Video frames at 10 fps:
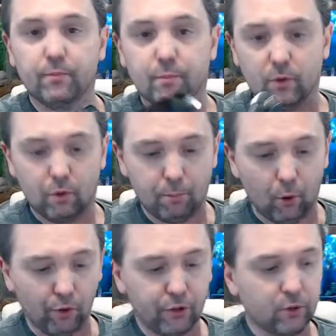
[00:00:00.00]
Both
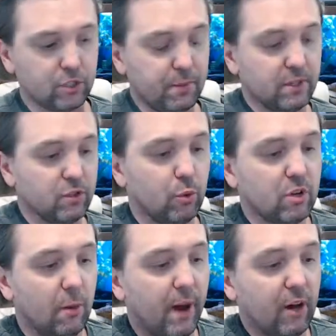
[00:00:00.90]
your spindles will come
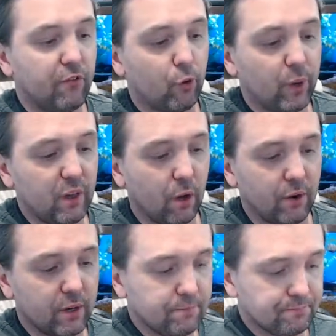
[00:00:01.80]
out for reloading.
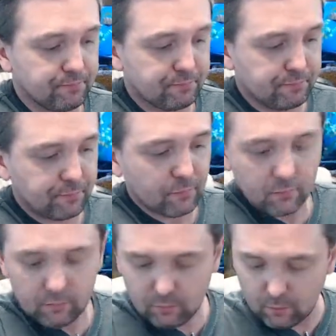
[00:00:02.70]

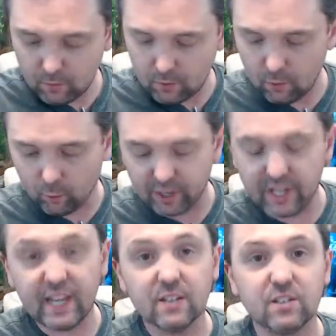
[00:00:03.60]
And we're going to get
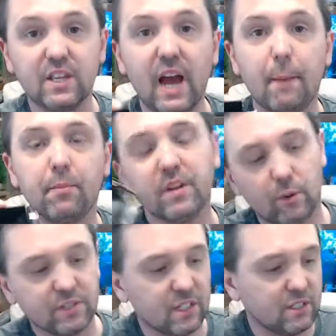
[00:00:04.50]
to the op. You know, let's
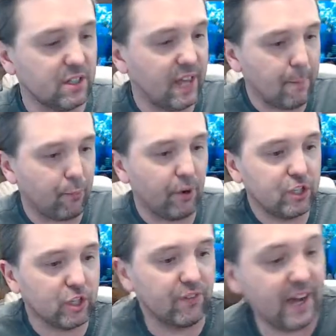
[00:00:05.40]
get to the operation of
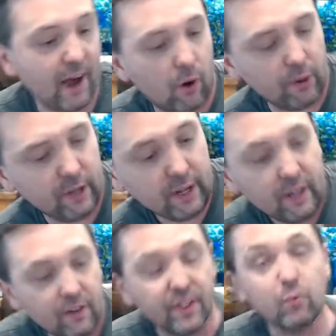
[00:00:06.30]
it now.
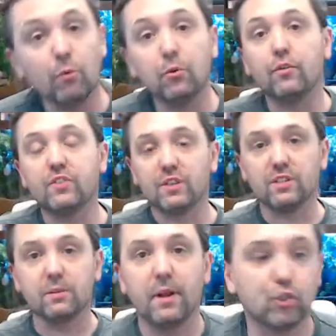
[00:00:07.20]
Then we'll move to the
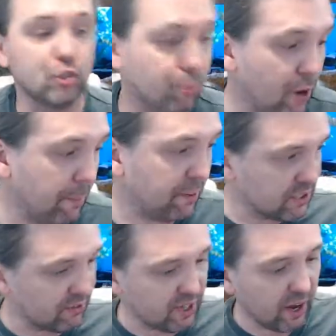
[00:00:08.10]
dimensional properties of
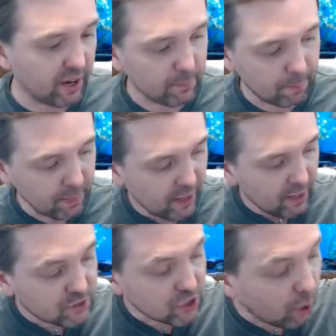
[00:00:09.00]
the item.
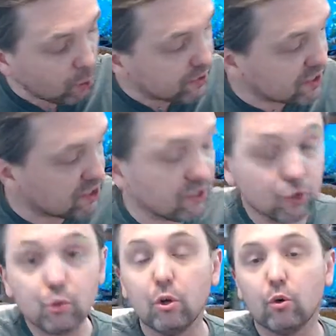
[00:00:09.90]
So this is a
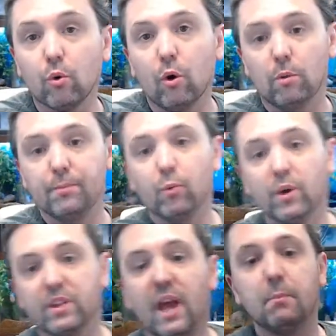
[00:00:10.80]
dual roll, and what
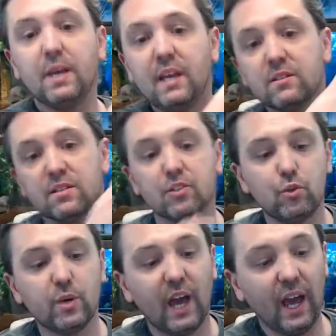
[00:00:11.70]
that means is you
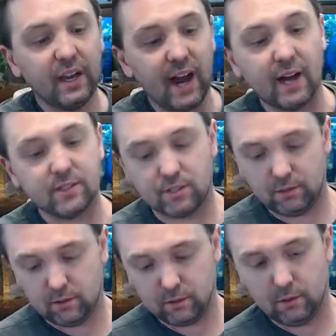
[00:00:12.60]
cannot,
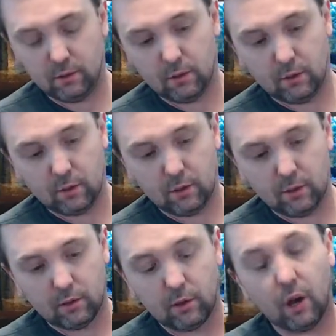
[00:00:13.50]

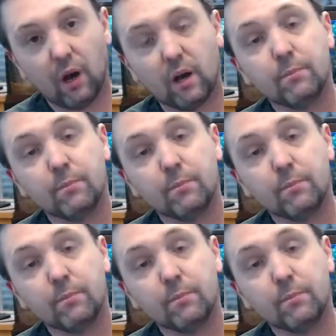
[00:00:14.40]
um,